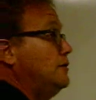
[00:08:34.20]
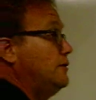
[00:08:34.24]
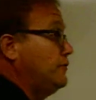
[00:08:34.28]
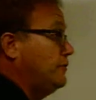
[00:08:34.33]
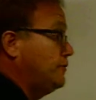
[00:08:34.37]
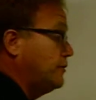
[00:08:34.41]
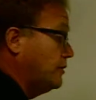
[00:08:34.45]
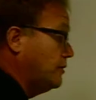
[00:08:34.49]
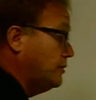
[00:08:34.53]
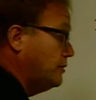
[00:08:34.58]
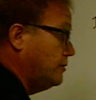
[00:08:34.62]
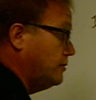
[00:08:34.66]

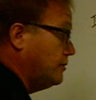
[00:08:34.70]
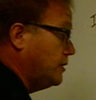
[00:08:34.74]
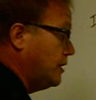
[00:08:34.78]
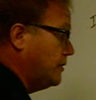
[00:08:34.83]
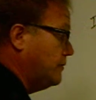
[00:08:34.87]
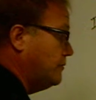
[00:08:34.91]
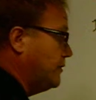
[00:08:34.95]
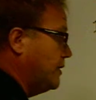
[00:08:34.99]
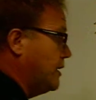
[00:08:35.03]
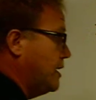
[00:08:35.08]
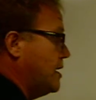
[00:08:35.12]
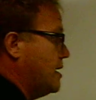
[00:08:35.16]
So
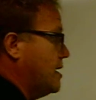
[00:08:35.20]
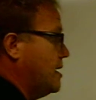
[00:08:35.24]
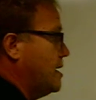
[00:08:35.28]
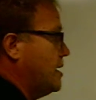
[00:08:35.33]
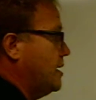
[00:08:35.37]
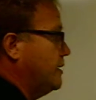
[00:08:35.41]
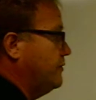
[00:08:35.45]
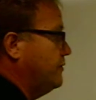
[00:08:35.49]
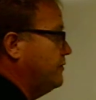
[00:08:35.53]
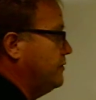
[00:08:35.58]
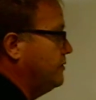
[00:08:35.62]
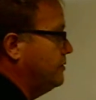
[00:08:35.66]
I've
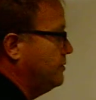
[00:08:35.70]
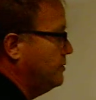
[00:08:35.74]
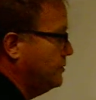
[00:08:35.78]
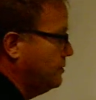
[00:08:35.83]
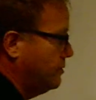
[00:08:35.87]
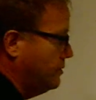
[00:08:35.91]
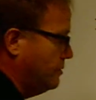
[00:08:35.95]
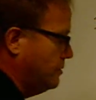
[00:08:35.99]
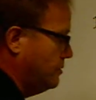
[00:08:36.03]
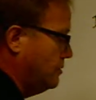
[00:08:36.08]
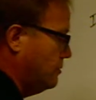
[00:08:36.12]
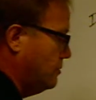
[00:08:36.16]
got
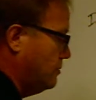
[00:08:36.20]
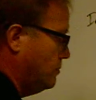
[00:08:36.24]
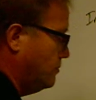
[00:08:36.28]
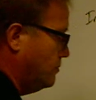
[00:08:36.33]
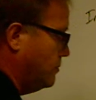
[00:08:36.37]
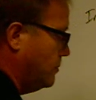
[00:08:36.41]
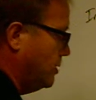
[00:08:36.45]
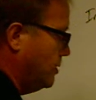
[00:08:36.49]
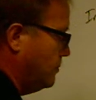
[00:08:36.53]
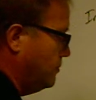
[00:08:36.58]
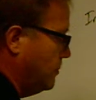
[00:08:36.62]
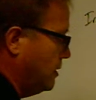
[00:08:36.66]

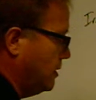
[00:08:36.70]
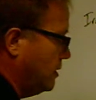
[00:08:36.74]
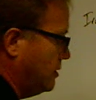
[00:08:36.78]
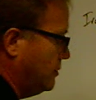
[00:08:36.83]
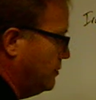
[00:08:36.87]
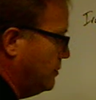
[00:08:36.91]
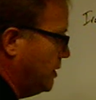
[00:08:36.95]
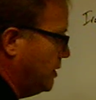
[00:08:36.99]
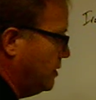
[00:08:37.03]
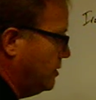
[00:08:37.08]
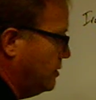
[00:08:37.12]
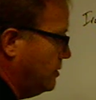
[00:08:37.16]
1
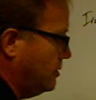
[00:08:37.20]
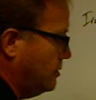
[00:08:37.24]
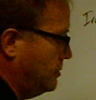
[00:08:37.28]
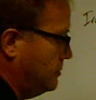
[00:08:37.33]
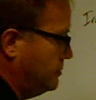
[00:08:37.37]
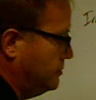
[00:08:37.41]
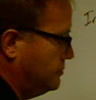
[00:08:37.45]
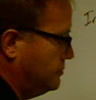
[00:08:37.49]
millimeter,